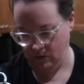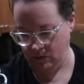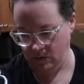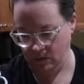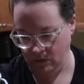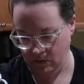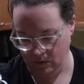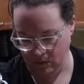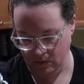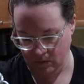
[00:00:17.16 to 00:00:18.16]

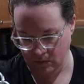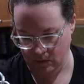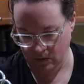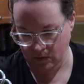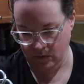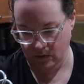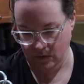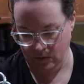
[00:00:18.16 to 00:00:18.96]
No one is speaking in this clip.